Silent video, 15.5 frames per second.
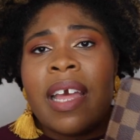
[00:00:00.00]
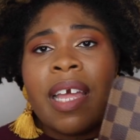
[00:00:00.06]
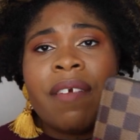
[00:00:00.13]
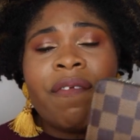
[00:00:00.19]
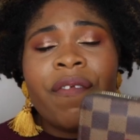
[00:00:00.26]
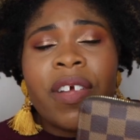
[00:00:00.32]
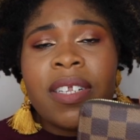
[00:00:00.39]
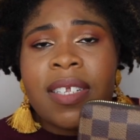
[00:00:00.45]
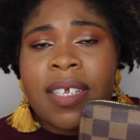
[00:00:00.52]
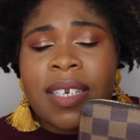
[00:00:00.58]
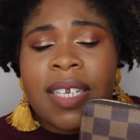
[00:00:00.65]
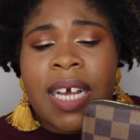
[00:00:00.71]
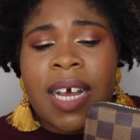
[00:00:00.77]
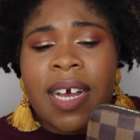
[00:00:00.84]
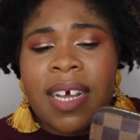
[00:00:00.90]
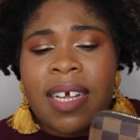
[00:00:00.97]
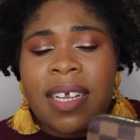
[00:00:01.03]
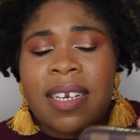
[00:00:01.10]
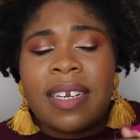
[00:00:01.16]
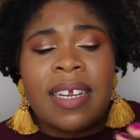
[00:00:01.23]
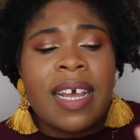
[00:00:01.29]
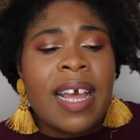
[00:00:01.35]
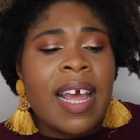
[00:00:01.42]
it fits a
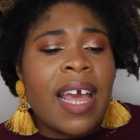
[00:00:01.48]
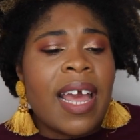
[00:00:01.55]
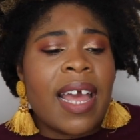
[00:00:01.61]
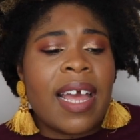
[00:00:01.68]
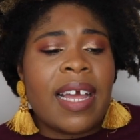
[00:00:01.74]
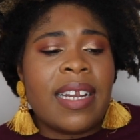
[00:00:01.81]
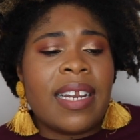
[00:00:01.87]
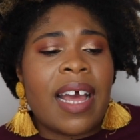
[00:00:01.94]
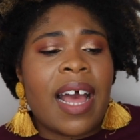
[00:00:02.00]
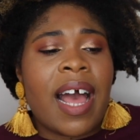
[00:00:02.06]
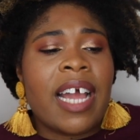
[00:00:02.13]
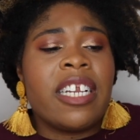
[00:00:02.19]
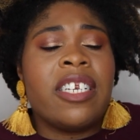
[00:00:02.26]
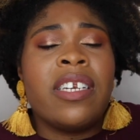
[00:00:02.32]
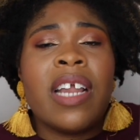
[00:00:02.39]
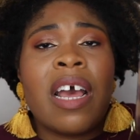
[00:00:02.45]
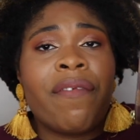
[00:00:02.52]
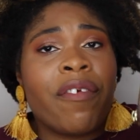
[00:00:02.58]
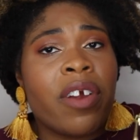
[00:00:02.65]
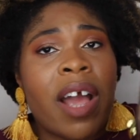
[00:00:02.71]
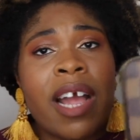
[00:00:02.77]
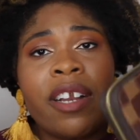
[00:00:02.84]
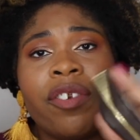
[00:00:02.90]
ton, and I
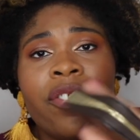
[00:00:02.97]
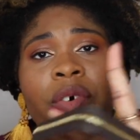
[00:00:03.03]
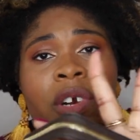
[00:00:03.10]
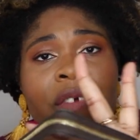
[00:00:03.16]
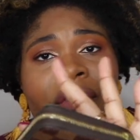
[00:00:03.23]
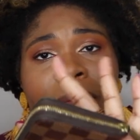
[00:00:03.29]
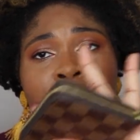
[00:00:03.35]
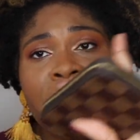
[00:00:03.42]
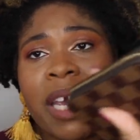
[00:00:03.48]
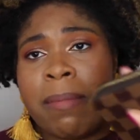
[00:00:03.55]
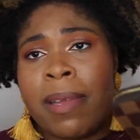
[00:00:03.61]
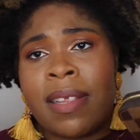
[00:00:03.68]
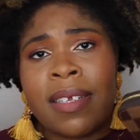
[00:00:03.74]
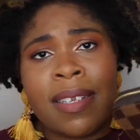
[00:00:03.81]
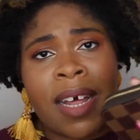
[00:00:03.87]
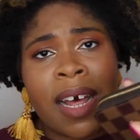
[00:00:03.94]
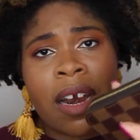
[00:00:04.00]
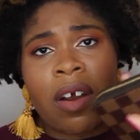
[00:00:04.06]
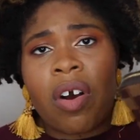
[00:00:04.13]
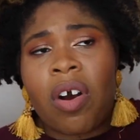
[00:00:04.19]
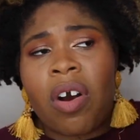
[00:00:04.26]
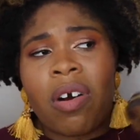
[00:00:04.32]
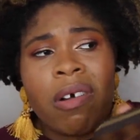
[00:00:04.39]
don't even baby this at
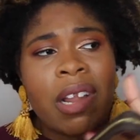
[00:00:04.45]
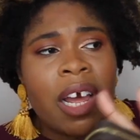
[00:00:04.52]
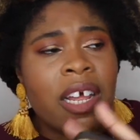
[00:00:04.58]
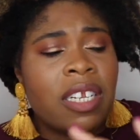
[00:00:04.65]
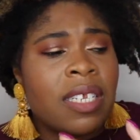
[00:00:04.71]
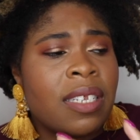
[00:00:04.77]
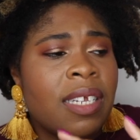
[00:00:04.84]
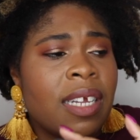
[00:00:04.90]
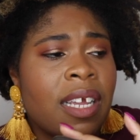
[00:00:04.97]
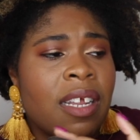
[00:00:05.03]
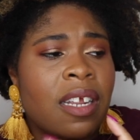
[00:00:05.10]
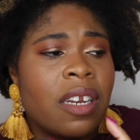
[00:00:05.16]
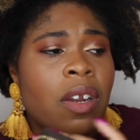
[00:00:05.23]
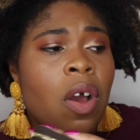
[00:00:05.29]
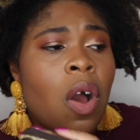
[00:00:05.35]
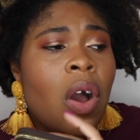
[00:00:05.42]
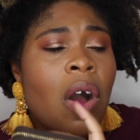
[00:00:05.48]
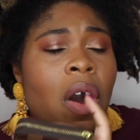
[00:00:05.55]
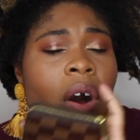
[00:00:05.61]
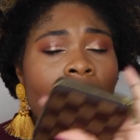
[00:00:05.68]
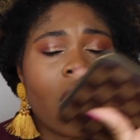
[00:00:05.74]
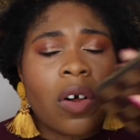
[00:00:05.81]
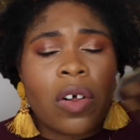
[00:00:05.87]
all. I stick it in
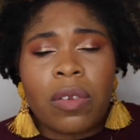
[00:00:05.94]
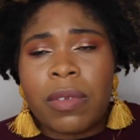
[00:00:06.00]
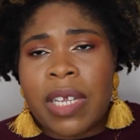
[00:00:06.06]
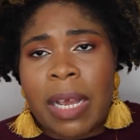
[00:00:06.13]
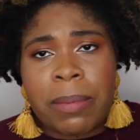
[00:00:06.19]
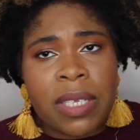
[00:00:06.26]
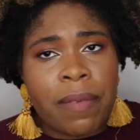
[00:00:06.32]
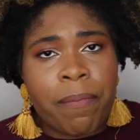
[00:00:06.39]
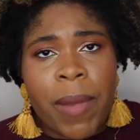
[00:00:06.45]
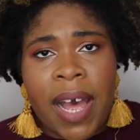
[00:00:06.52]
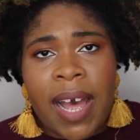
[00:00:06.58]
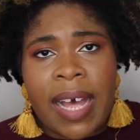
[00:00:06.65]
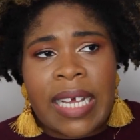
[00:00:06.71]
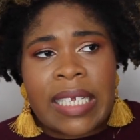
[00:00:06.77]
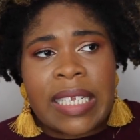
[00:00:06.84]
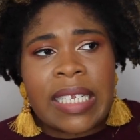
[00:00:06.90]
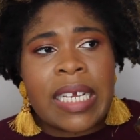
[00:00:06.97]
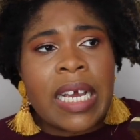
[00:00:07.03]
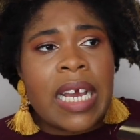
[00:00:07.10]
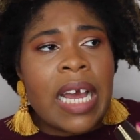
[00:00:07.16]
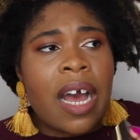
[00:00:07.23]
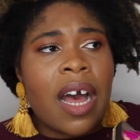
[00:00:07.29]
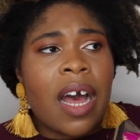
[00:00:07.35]
all types of bags.
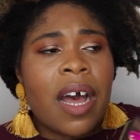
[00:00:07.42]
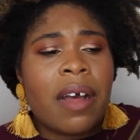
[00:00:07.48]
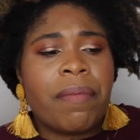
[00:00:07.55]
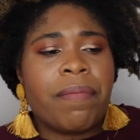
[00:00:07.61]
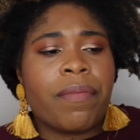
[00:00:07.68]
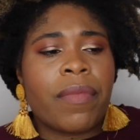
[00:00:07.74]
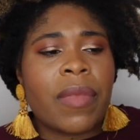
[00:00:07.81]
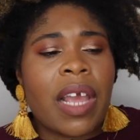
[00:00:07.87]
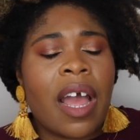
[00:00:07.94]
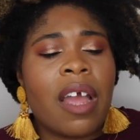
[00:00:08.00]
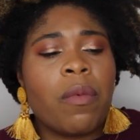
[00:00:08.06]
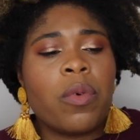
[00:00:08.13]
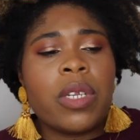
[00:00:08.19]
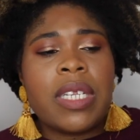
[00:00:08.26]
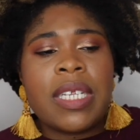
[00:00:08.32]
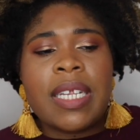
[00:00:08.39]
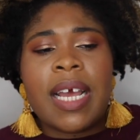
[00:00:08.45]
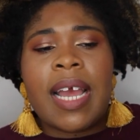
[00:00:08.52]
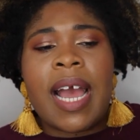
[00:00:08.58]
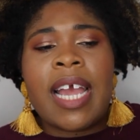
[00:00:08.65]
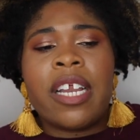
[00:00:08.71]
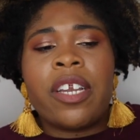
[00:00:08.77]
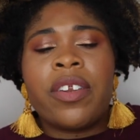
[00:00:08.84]
I would say
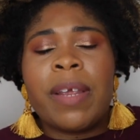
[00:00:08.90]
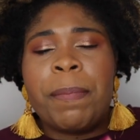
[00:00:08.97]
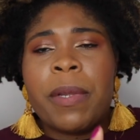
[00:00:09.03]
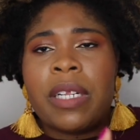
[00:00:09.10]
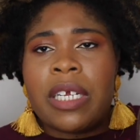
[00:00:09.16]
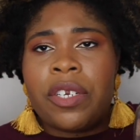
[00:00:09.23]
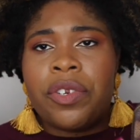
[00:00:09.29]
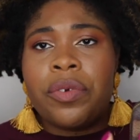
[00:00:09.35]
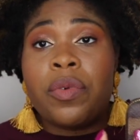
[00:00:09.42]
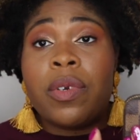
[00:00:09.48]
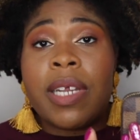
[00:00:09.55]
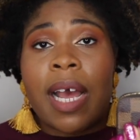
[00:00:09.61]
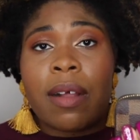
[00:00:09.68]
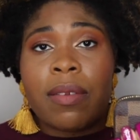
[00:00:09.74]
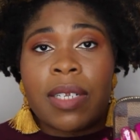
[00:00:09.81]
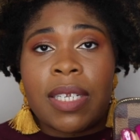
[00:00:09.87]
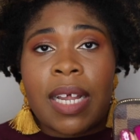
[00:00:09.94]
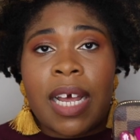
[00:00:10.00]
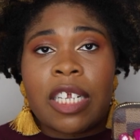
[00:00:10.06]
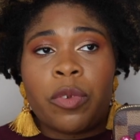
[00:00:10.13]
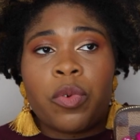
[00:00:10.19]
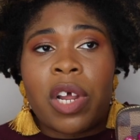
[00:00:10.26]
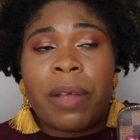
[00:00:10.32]
I typically do
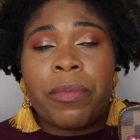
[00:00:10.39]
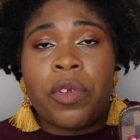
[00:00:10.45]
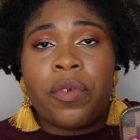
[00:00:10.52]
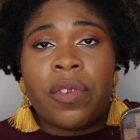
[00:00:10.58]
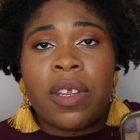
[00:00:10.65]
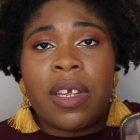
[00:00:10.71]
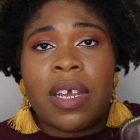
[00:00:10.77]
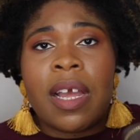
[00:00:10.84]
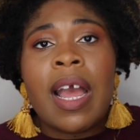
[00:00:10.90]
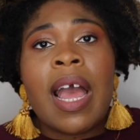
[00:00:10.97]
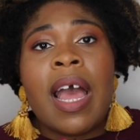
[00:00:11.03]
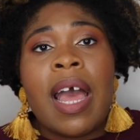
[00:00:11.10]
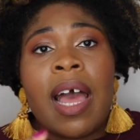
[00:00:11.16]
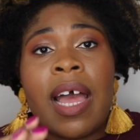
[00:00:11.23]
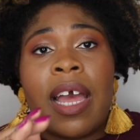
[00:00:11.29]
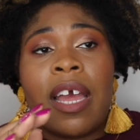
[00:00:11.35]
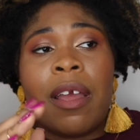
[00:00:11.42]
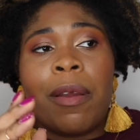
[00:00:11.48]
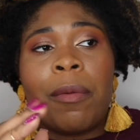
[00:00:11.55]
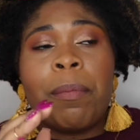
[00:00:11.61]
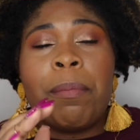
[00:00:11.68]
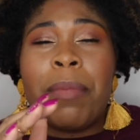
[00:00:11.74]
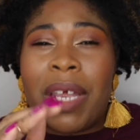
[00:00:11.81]
downsize when I'm using
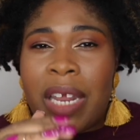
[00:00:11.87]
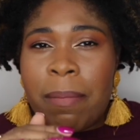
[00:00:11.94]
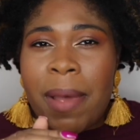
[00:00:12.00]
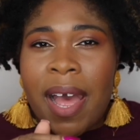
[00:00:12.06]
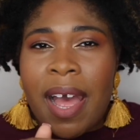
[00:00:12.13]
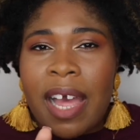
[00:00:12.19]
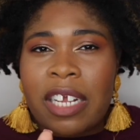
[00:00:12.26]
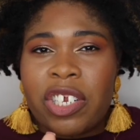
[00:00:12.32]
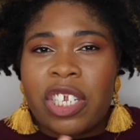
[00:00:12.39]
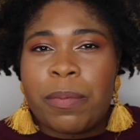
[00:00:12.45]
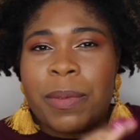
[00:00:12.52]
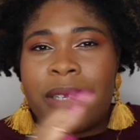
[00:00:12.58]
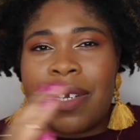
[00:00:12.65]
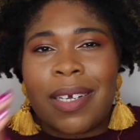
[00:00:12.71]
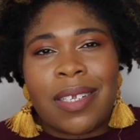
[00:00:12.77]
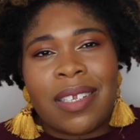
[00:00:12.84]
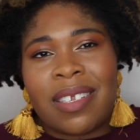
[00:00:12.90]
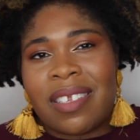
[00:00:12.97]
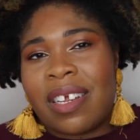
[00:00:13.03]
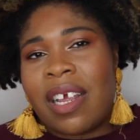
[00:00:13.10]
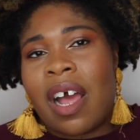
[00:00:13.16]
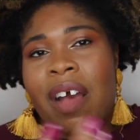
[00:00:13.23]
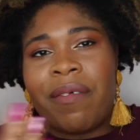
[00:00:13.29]
a mini bag, just because
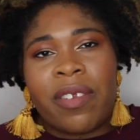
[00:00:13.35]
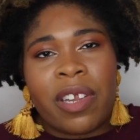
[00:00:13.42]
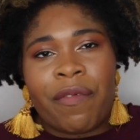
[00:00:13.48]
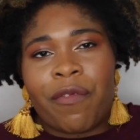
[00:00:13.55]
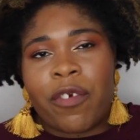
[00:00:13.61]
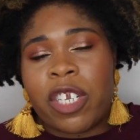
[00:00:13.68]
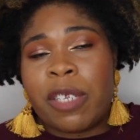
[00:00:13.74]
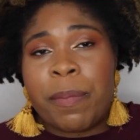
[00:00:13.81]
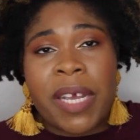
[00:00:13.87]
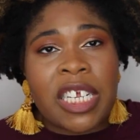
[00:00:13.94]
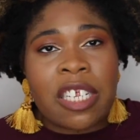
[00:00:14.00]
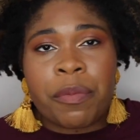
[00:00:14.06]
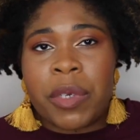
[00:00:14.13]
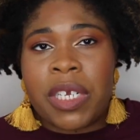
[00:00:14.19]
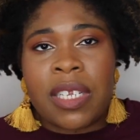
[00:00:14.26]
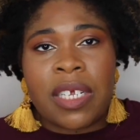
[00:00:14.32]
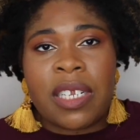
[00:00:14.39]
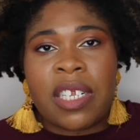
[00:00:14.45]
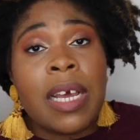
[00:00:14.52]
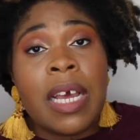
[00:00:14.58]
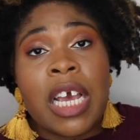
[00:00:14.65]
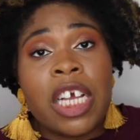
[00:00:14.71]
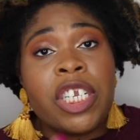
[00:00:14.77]
obviously for space
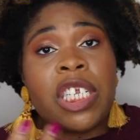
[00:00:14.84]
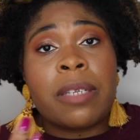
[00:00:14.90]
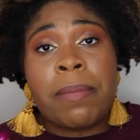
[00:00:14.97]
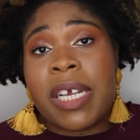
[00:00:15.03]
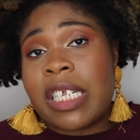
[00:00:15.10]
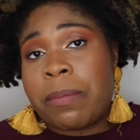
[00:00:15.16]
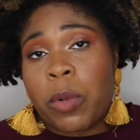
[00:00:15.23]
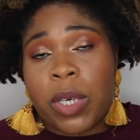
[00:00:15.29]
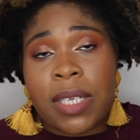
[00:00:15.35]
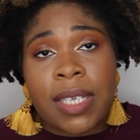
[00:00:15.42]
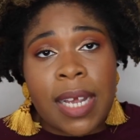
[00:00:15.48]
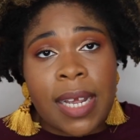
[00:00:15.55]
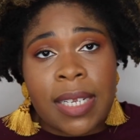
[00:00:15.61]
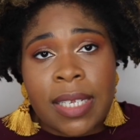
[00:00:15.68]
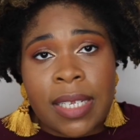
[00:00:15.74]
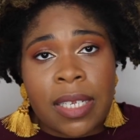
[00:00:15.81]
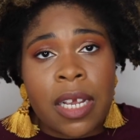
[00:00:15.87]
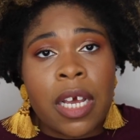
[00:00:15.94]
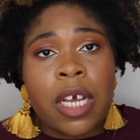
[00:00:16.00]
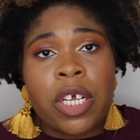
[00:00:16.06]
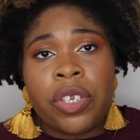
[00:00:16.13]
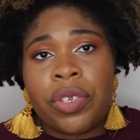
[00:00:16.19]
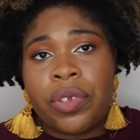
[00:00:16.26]
reasons it just makes more sense
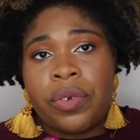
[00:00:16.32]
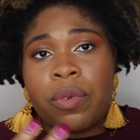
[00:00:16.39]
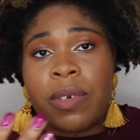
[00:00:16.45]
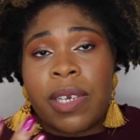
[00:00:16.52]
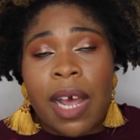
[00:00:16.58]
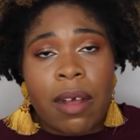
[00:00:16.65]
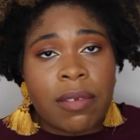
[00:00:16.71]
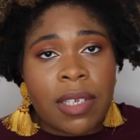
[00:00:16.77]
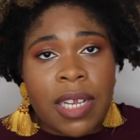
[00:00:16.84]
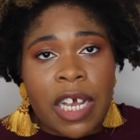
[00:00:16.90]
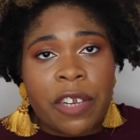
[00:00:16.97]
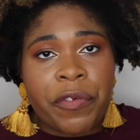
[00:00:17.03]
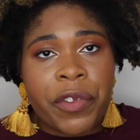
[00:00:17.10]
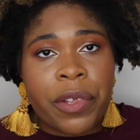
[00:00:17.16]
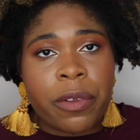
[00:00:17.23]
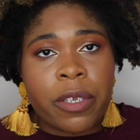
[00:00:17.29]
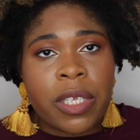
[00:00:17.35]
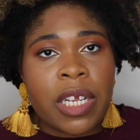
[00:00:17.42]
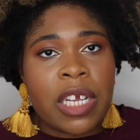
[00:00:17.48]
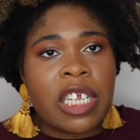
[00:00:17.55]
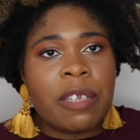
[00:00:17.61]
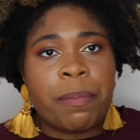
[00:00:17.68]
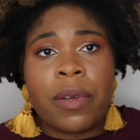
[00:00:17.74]
to downsize for those
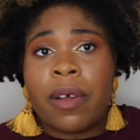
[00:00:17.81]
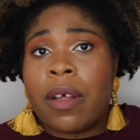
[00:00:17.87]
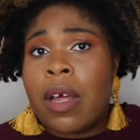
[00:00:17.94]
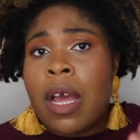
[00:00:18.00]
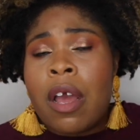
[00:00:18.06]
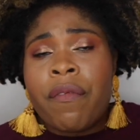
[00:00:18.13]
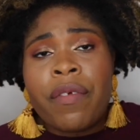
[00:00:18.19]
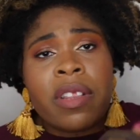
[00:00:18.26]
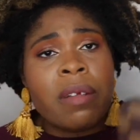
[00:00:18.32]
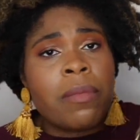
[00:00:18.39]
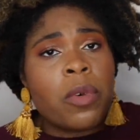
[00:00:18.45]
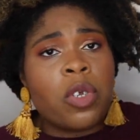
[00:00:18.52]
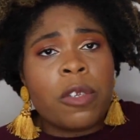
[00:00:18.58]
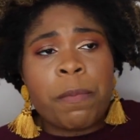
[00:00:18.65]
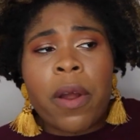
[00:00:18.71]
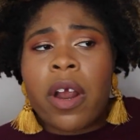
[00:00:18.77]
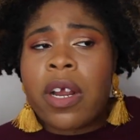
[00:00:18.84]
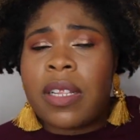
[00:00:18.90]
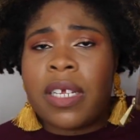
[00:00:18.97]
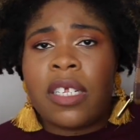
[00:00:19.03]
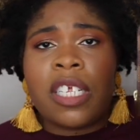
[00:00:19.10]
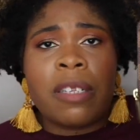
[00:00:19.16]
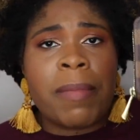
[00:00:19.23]
things, but for the most part
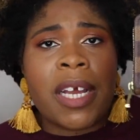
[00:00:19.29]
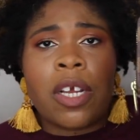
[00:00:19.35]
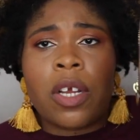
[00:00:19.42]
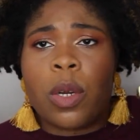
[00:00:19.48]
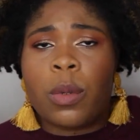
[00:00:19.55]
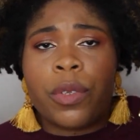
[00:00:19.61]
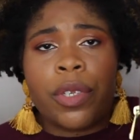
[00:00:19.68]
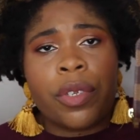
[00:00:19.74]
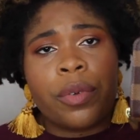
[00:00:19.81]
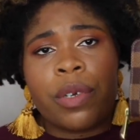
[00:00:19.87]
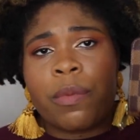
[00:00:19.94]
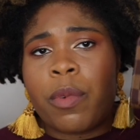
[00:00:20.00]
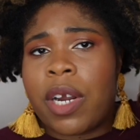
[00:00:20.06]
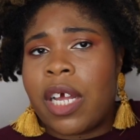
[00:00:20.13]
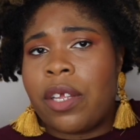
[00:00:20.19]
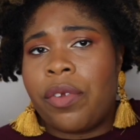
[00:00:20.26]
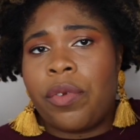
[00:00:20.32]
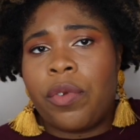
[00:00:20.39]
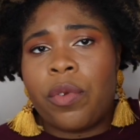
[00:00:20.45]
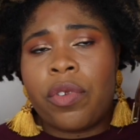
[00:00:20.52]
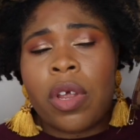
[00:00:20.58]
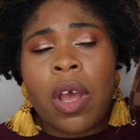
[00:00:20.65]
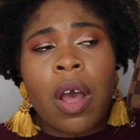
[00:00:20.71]
this is my go-to and what I
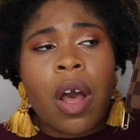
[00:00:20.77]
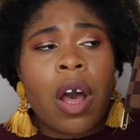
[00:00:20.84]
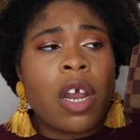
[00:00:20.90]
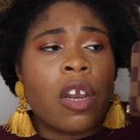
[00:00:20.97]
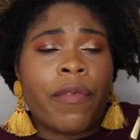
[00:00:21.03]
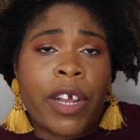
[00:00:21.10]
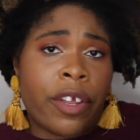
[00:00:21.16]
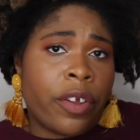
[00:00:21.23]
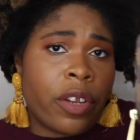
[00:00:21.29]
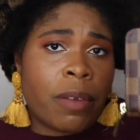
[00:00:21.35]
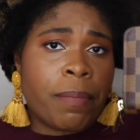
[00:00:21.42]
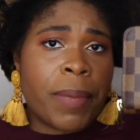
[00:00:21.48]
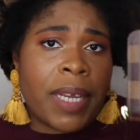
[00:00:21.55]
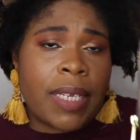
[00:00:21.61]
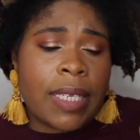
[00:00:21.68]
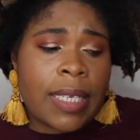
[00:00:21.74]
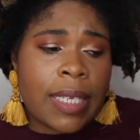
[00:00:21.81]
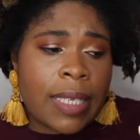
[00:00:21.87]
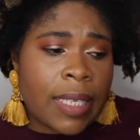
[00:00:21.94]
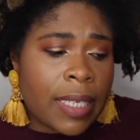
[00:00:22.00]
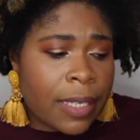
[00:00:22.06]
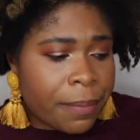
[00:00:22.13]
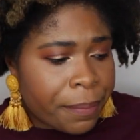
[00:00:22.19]
use on a regular
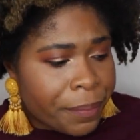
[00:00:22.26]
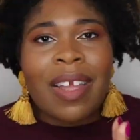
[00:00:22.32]
basis.